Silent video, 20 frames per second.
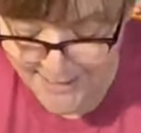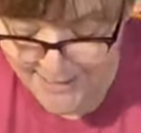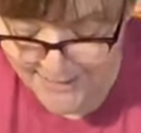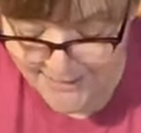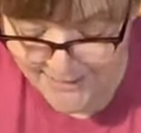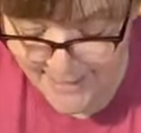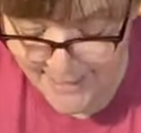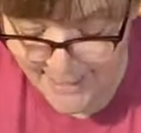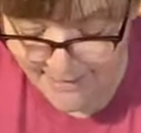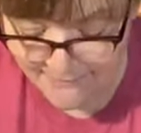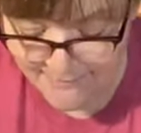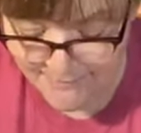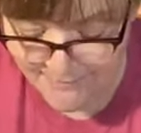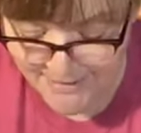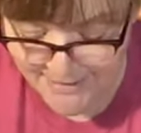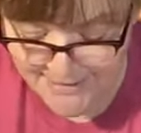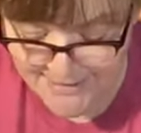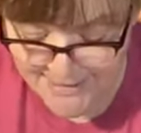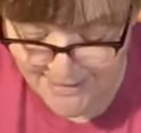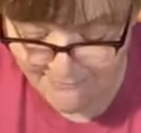He laughed. I'm
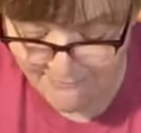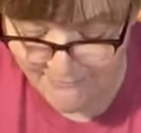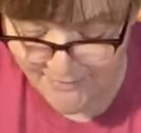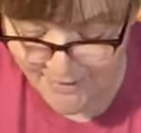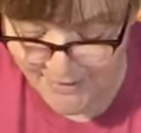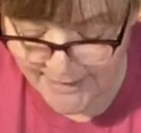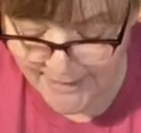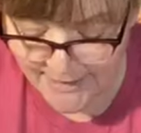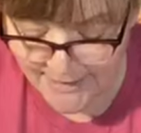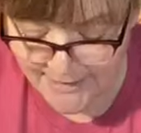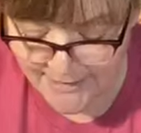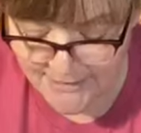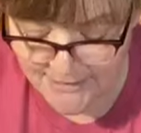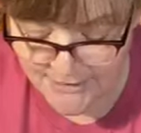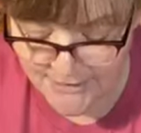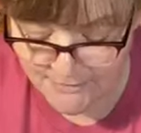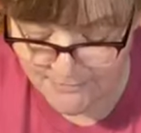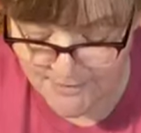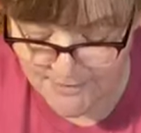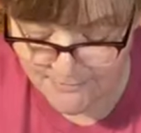like, it's not funny.
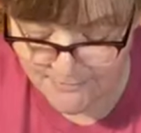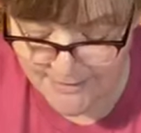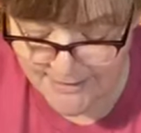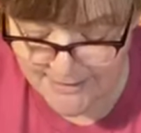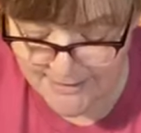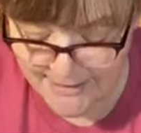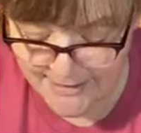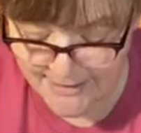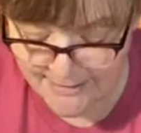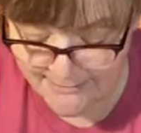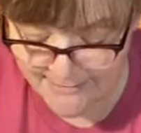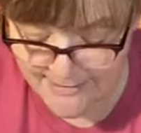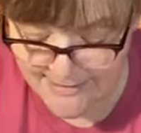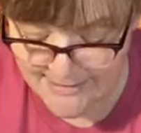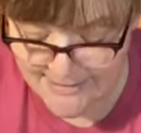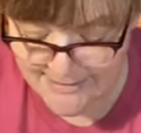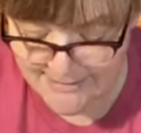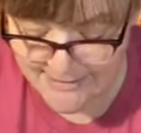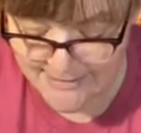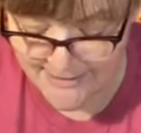She was
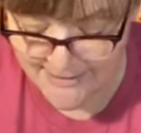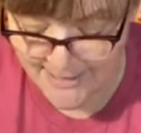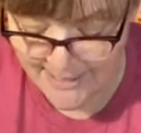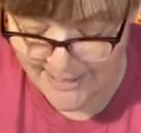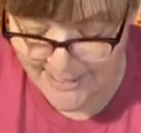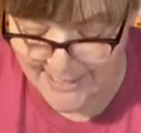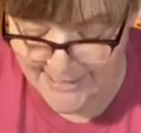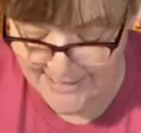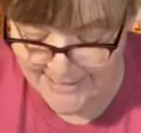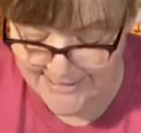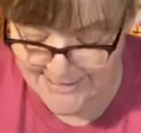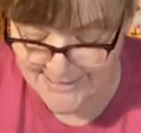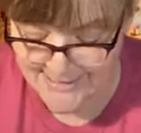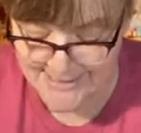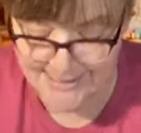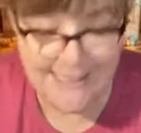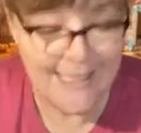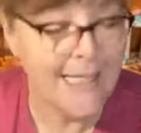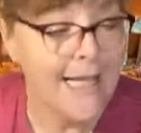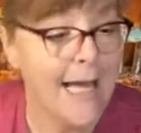ridiculous
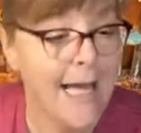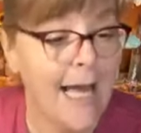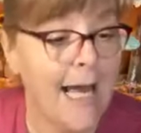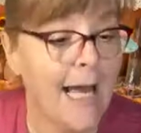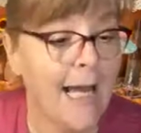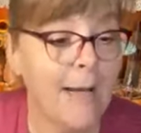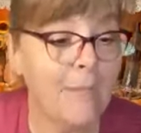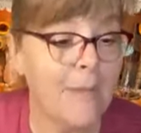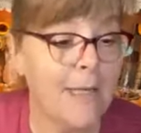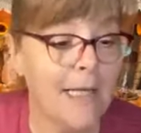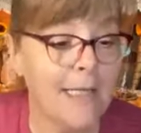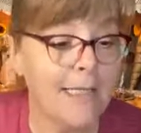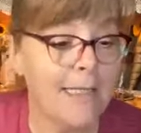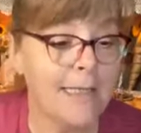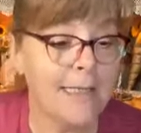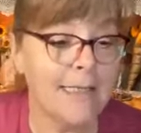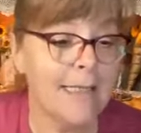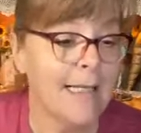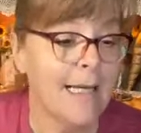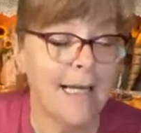tonight. I'm not
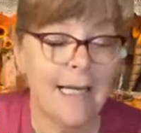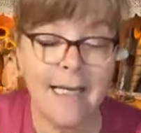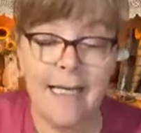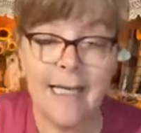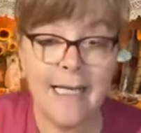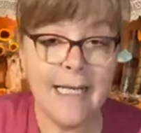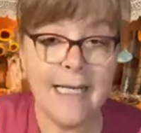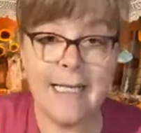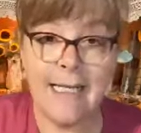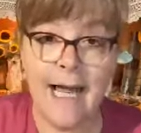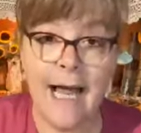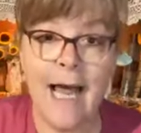kidding.